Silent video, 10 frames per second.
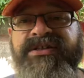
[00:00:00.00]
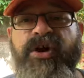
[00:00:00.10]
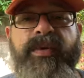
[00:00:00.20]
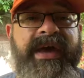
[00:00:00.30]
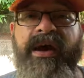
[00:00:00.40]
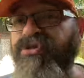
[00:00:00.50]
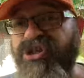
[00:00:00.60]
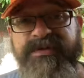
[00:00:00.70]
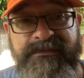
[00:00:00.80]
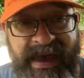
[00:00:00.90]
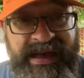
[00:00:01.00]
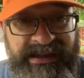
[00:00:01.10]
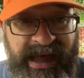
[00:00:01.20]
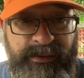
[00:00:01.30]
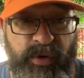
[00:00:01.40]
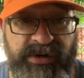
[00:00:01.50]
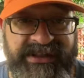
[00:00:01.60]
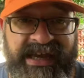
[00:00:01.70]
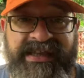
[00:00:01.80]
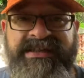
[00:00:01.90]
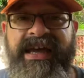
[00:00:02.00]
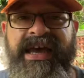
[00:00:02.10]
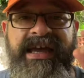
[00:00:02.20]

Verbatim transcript: going out just make a lot more sense.